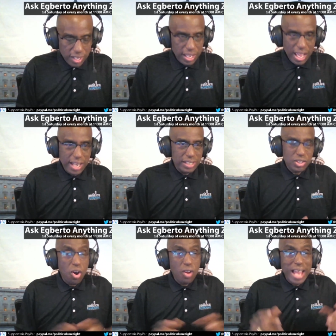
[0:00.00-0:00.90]
and it's
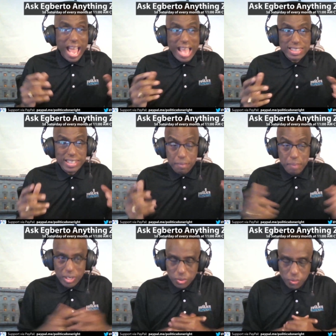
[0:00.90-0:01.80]
called Ask
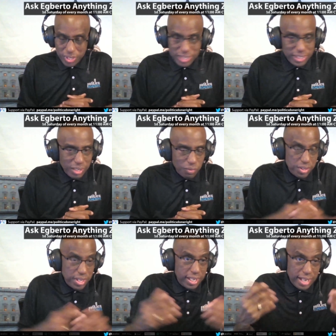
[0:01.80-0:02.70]
Egberto Anything, where
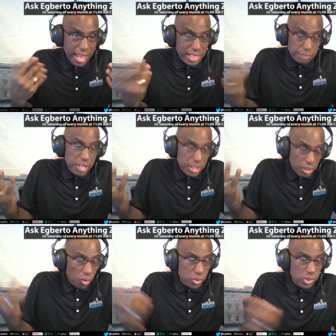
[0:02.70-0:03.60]
they can ask me, the
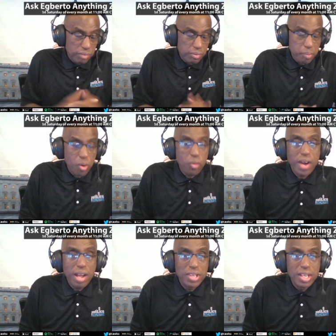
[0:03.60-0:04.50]
host of the
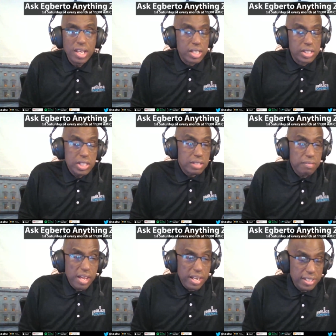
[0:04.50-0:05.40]
program, just
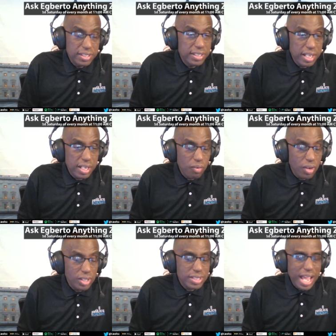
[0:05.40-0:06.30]
about anything that they
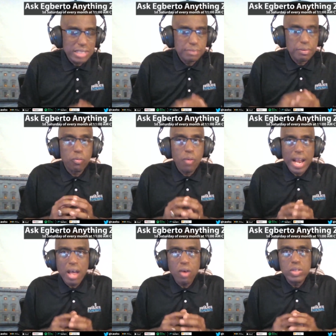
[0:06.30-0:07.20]
want to ask. But what
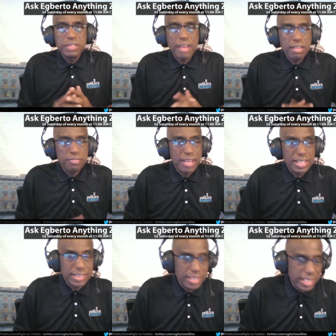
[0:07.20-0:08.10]
I always find
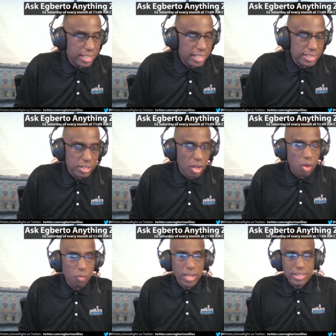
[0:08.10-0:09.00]
fascinating, it's
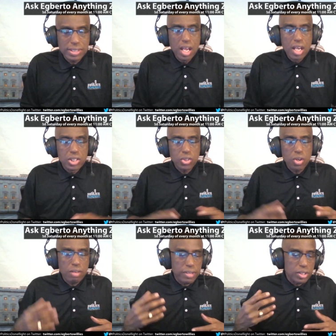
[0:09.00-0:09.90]
always
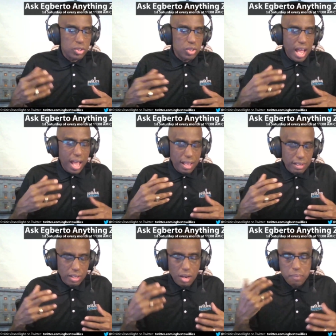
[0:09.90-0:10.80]
sort of a
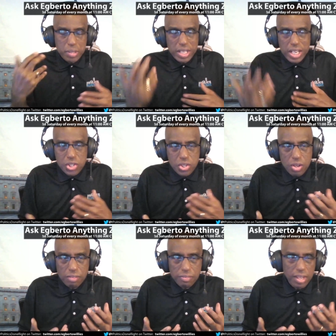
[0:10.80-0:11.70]
combination
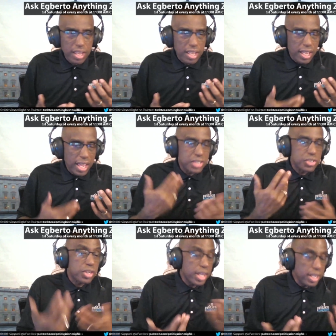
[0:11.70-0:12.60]
of
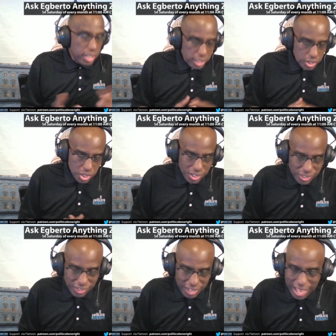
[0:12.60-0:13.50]
educating each
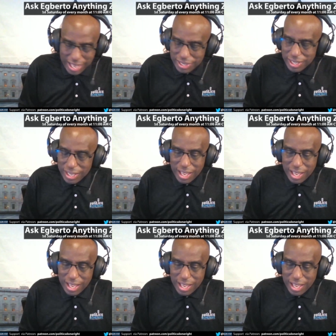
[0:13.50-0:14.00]
other. And